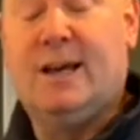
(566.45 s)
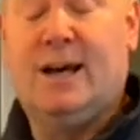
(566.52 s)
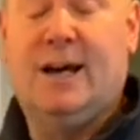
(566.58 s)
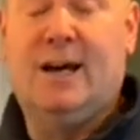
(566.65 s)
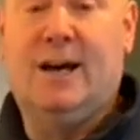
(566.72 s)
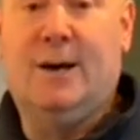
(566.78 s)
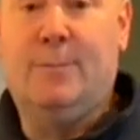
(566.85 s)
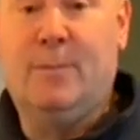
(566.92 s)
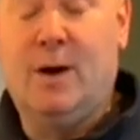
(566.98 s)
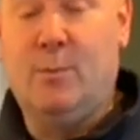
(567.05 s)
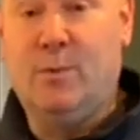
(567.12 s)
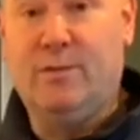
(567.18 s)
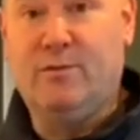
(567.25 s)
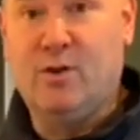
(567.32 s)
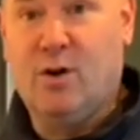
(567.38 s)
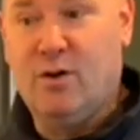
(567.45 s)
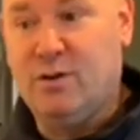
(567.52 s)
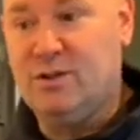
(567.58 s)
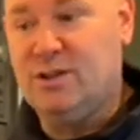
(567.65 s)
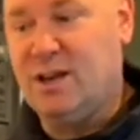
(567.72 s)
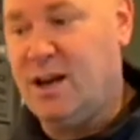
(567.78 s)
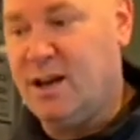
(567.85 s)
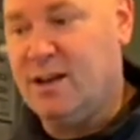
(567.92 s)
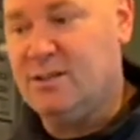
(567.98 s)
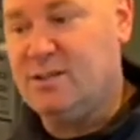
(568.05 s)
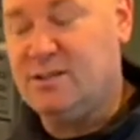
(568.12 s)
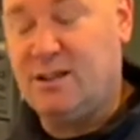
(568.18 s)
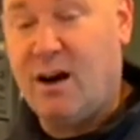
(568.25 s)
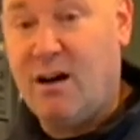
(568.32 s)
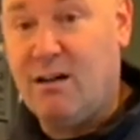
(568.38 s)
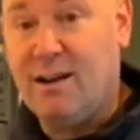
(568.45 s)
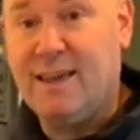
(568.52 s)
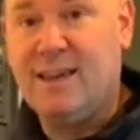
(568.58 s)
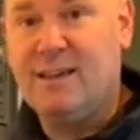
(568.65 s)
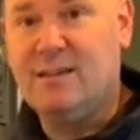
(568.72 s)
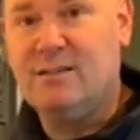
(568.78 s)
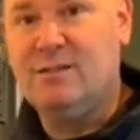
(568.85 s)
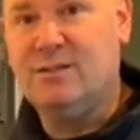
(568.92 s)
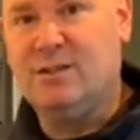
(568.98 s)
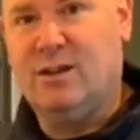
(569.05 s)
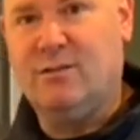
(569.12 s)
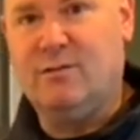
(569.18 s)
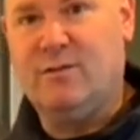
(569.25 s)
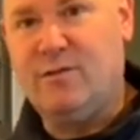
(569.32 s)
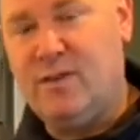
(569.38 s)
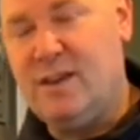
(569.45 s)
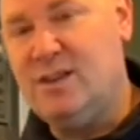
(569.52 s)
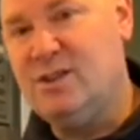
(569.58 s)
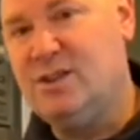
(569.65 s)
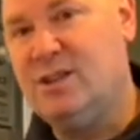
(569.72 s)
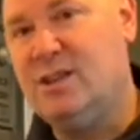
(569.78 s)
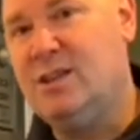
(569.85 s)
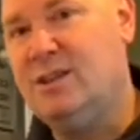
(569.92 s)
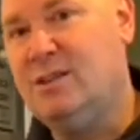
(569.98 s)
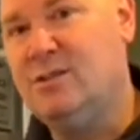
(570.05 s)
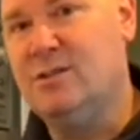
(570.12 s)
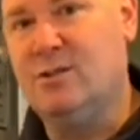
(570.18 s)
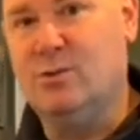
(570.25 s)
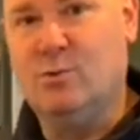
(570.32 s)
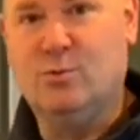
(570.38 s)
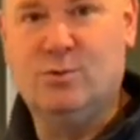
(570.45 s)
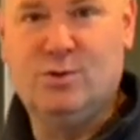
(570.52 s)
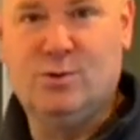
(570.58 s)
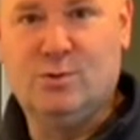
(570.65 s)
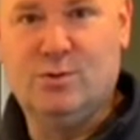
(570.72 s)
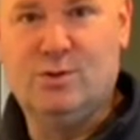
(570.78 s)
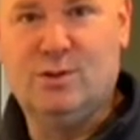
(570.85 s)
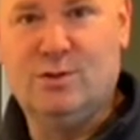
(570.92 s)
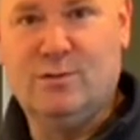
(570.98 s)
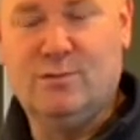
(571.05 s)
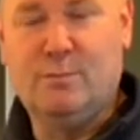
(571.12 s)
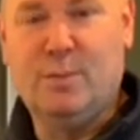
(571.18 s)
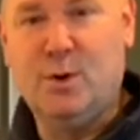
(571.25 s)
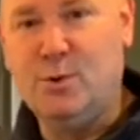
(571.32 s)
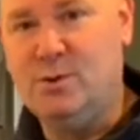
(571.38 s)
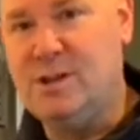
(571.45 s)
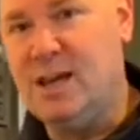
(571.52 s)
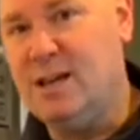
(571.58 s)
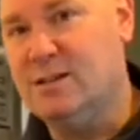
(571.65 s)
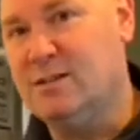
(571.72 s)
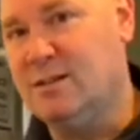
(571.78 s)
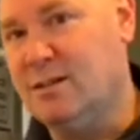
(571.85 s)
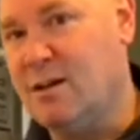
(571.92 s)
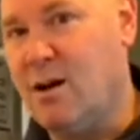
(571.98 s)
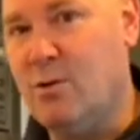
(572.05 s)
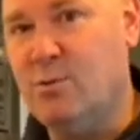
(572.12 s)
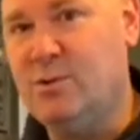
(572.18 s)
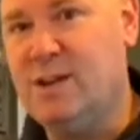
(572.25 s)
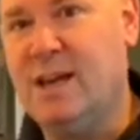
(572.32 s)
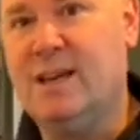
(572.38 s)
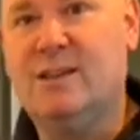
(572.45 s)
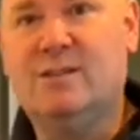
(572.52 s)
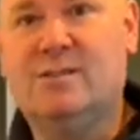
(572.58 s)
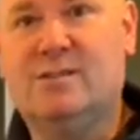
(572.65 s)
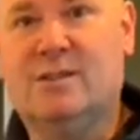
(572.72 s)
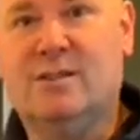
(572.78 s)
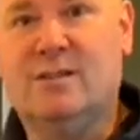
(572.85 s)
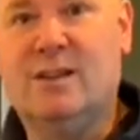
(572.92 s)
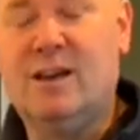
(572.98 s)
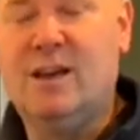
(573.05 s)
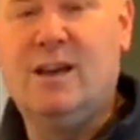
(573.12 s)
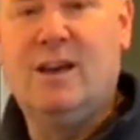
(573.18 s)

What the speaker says: and we've got starlings and finches and all sorts of blue tits and coal tits and